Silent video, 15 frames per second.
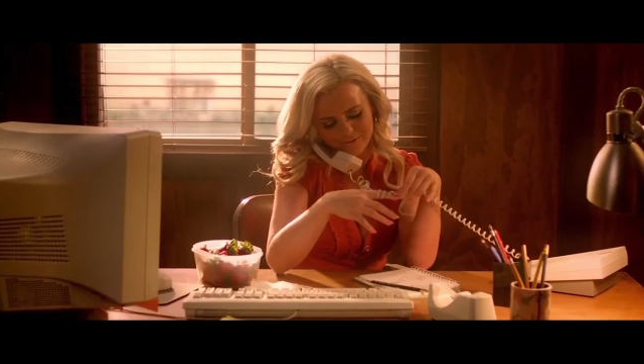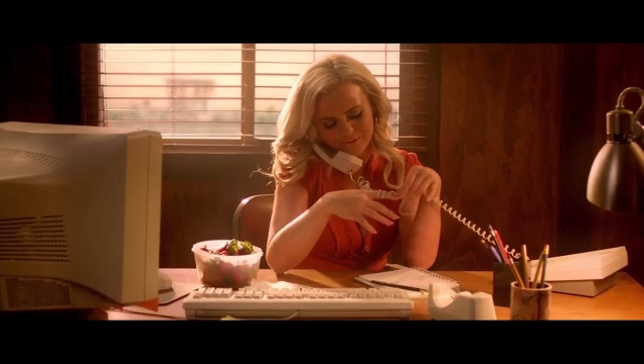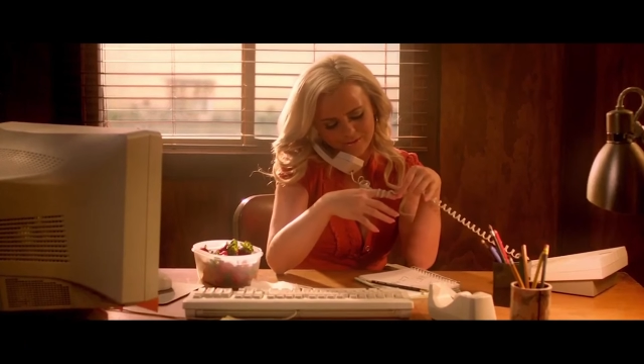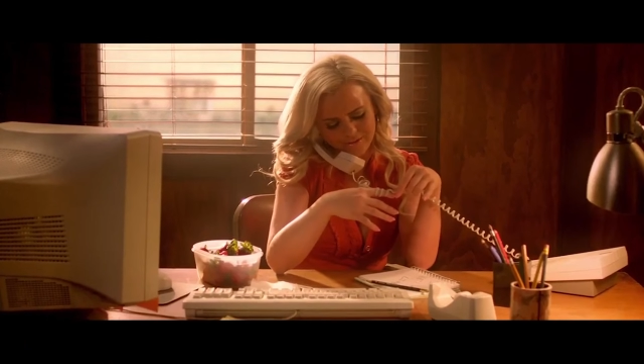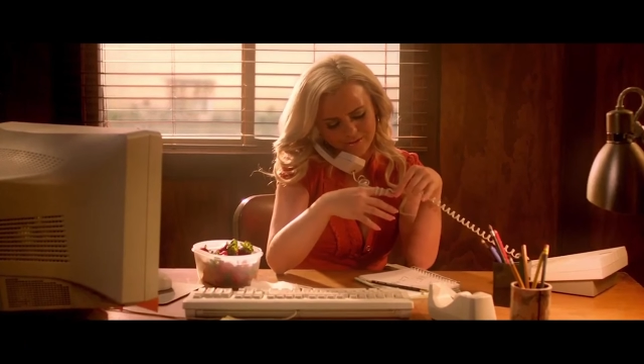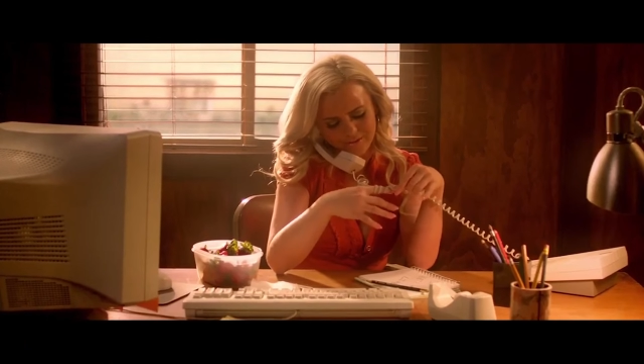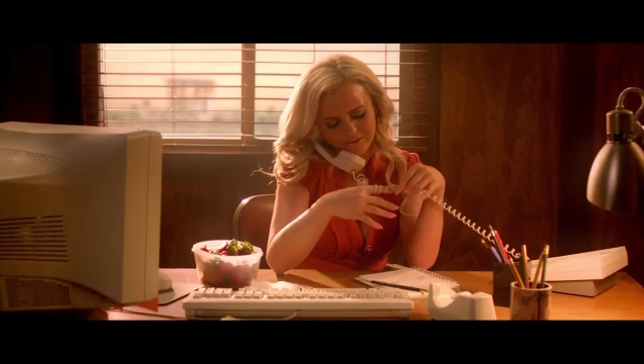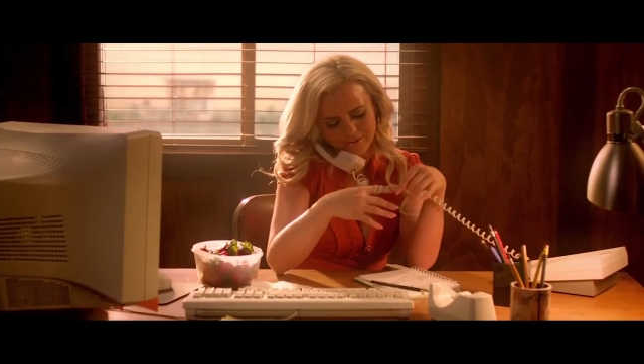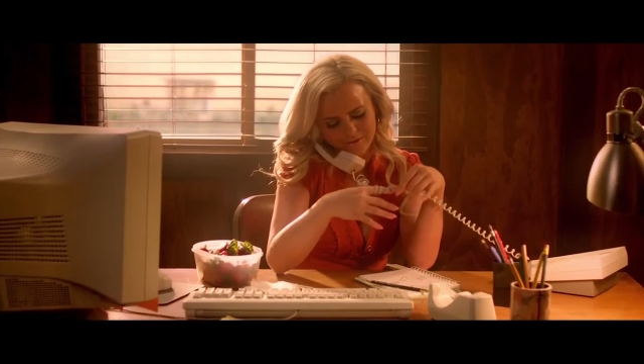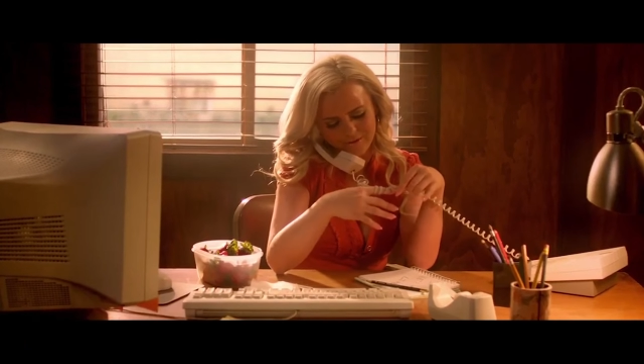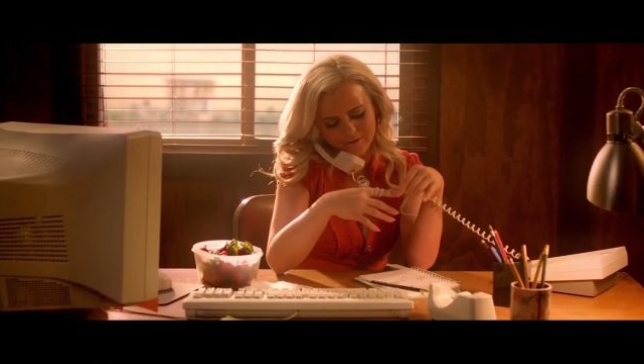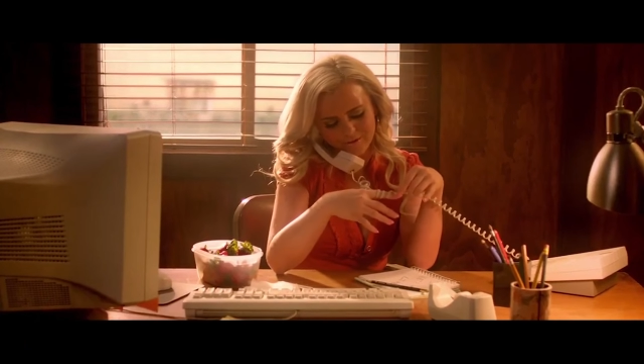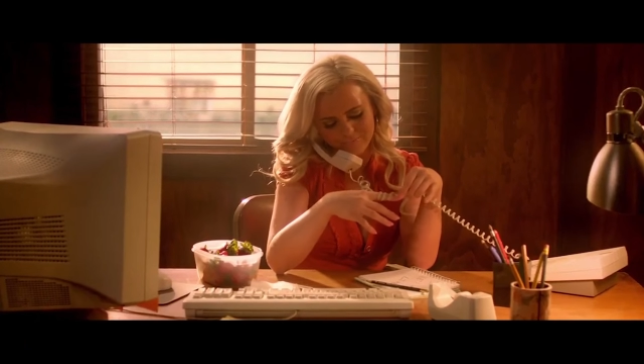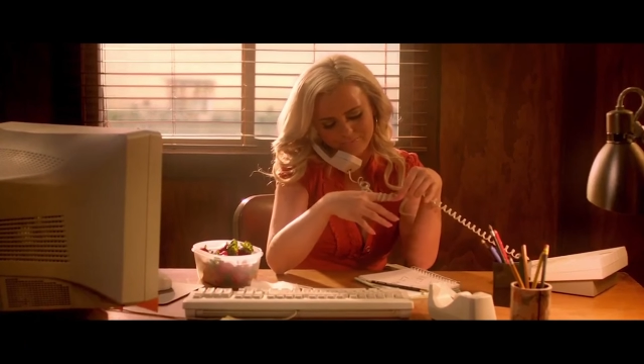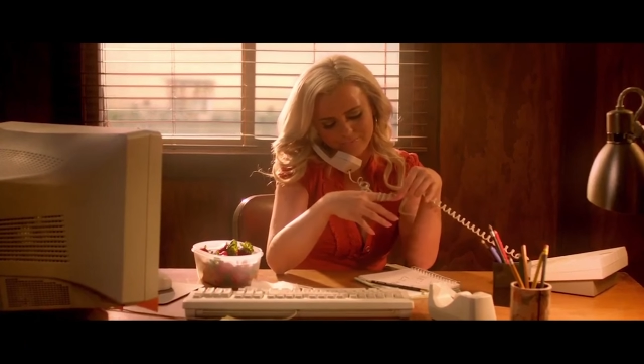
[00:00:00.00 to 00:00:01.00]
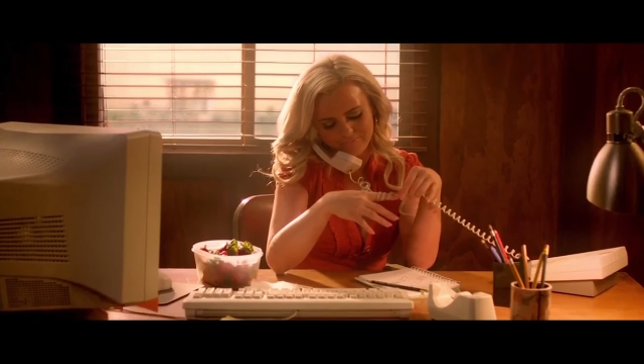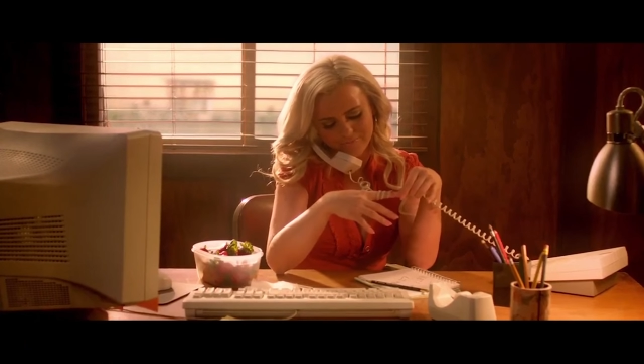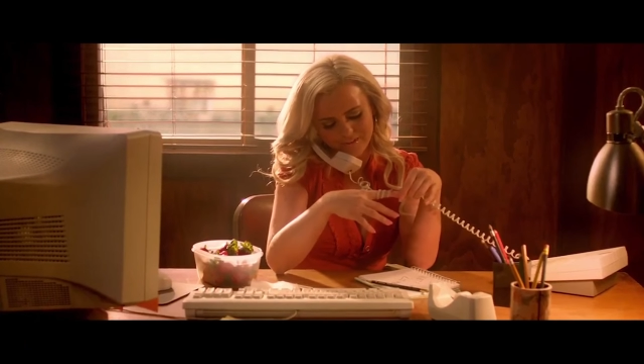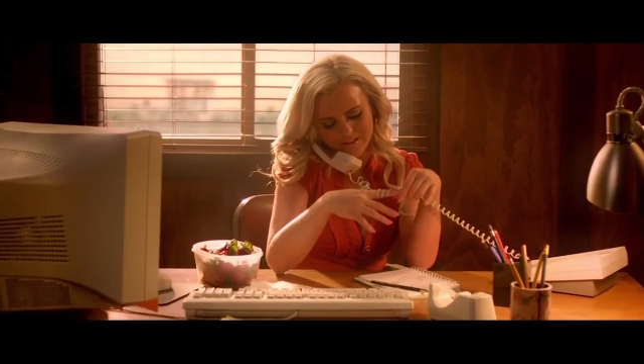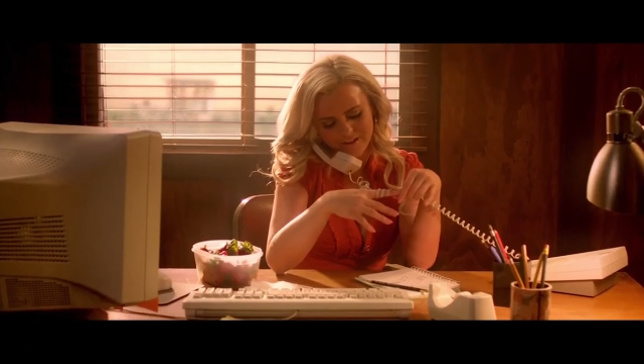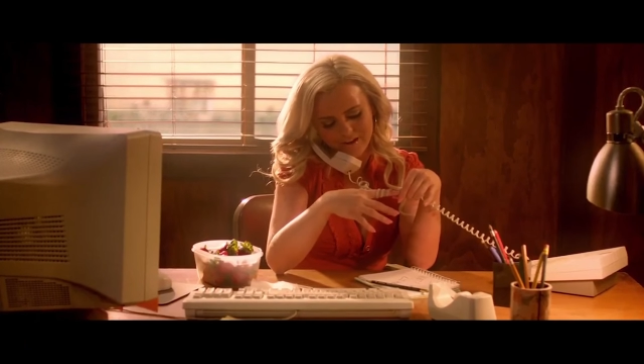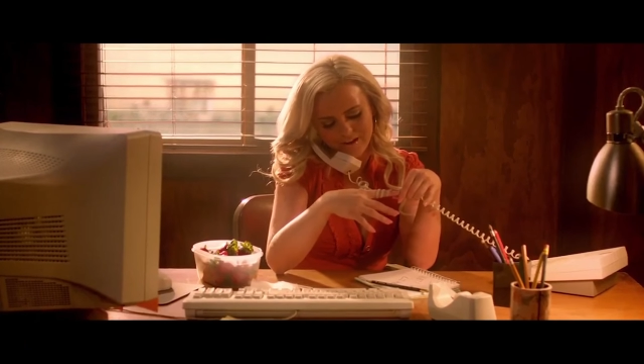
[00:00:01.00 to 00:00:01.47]
great having Bree Olson
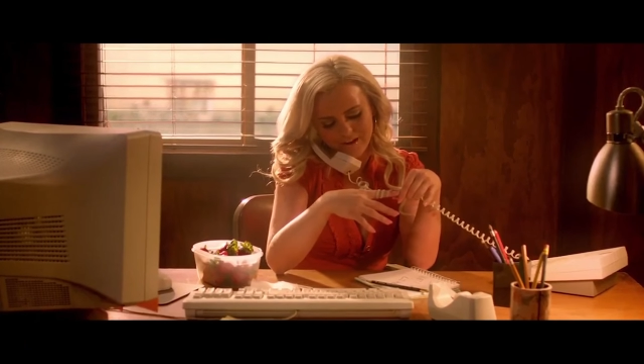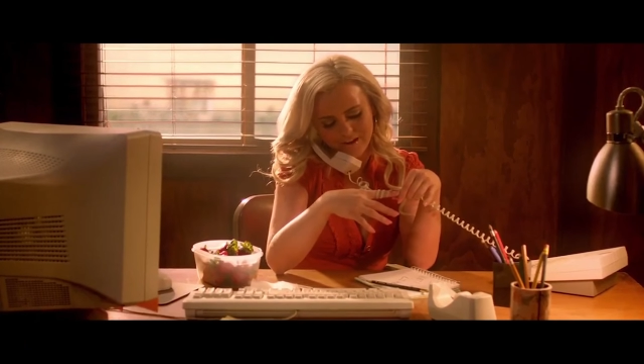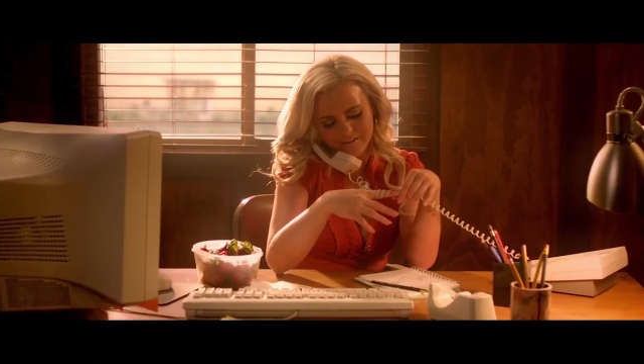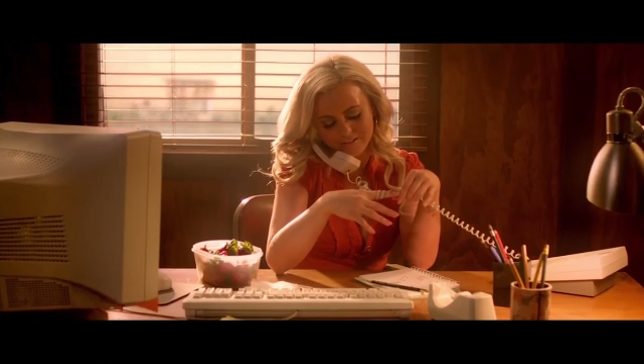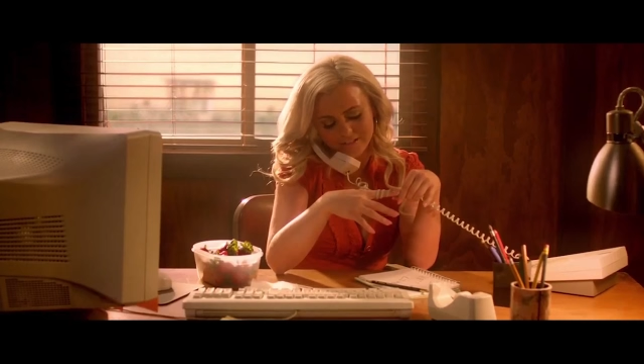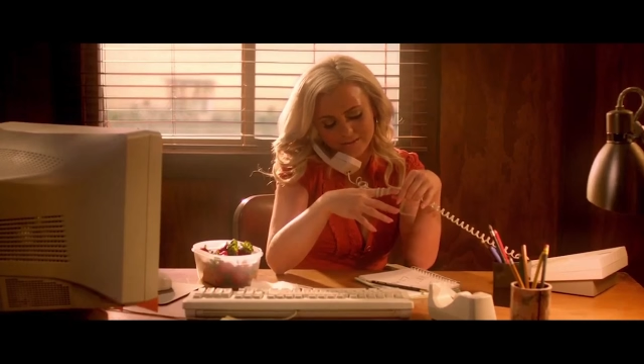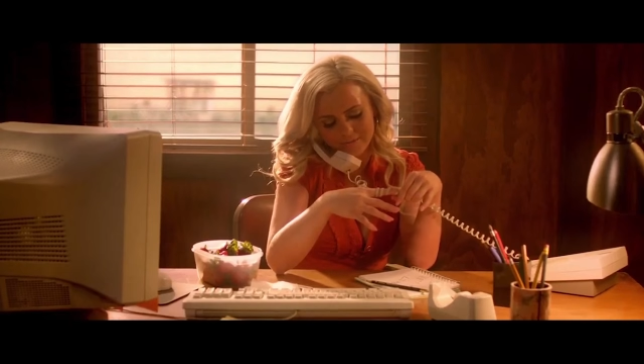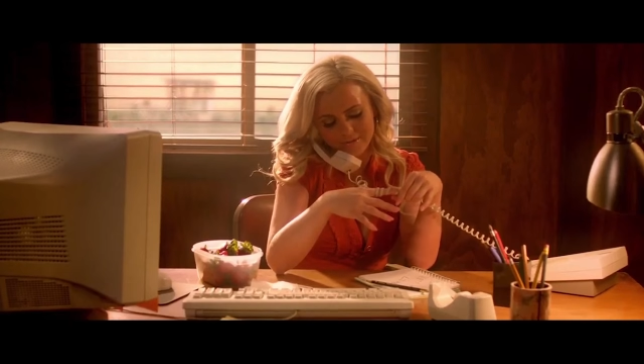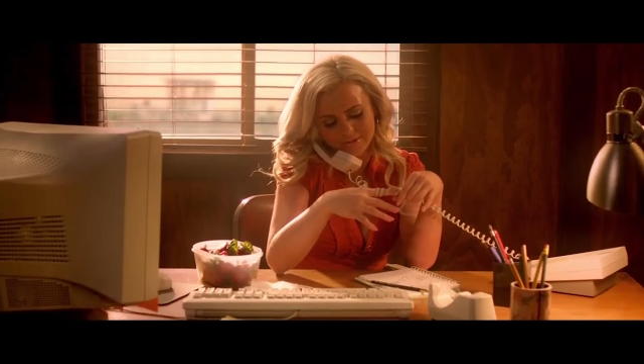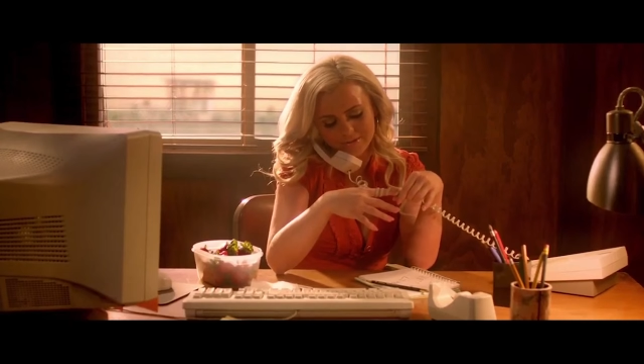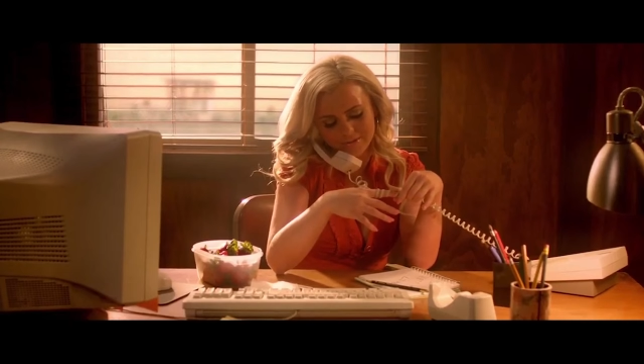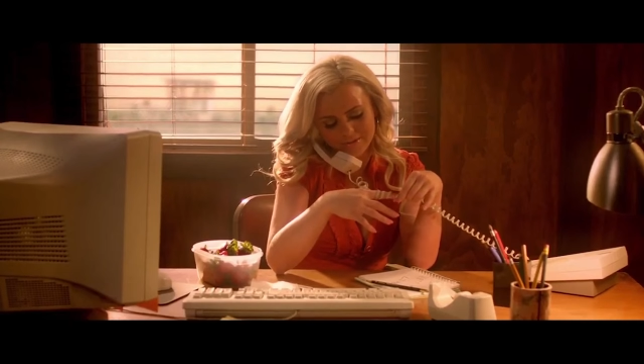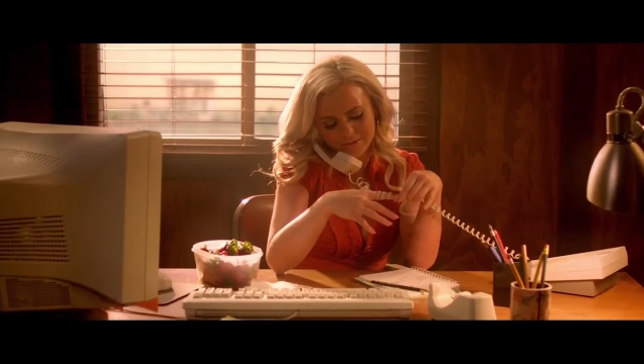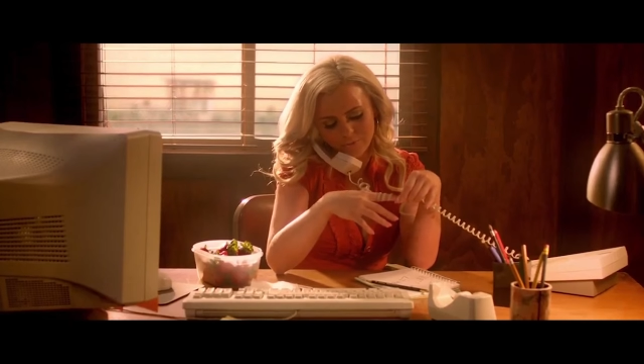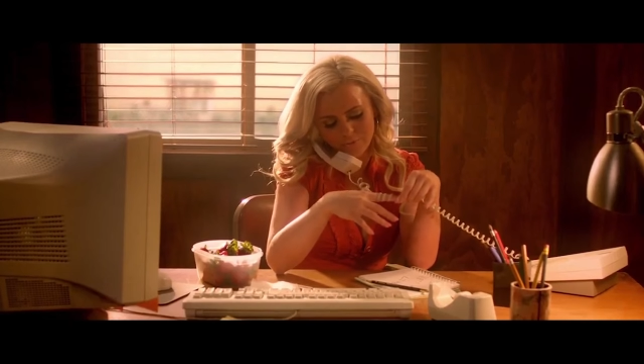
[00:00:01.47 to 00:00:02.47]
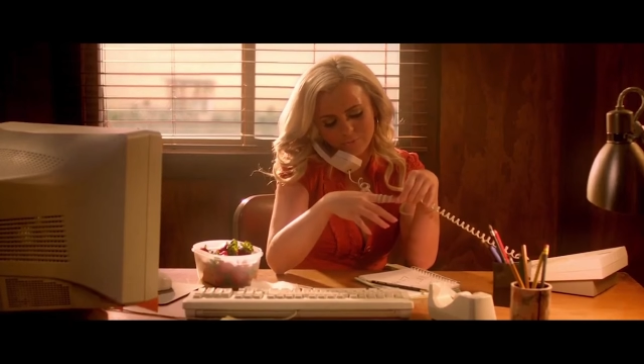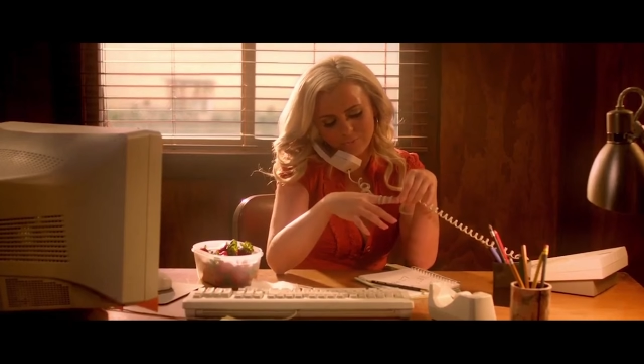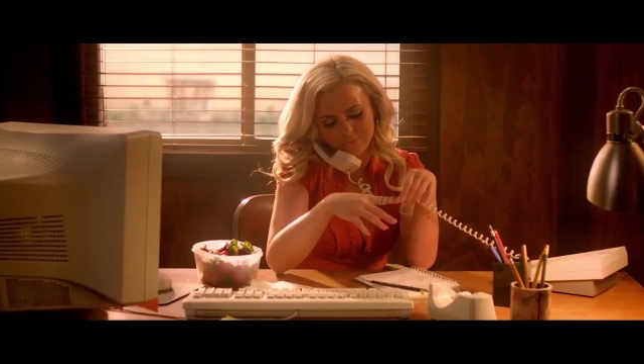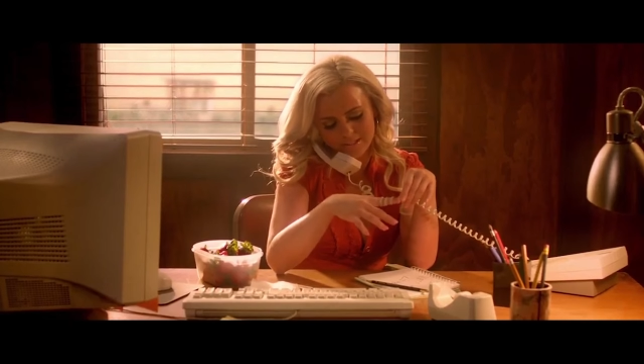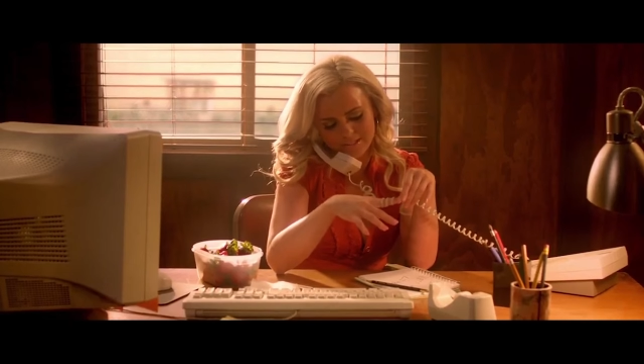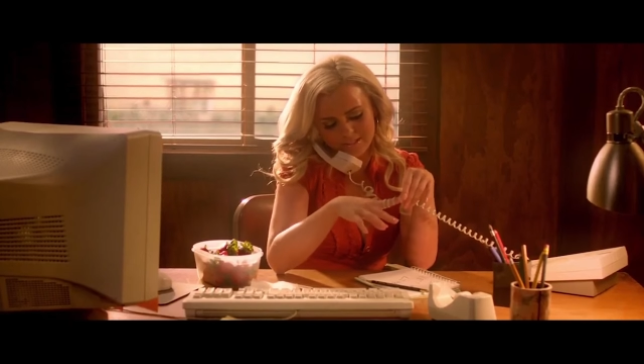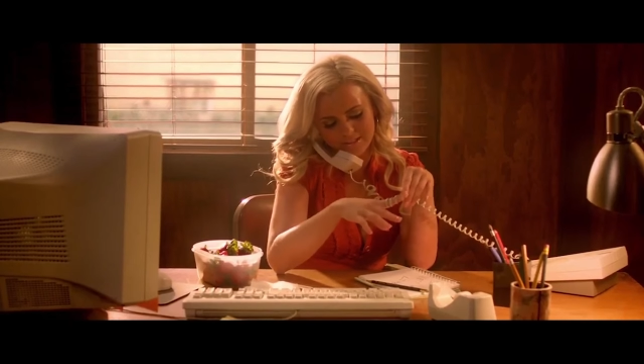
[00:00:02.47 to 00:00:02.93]
here. Once again, the production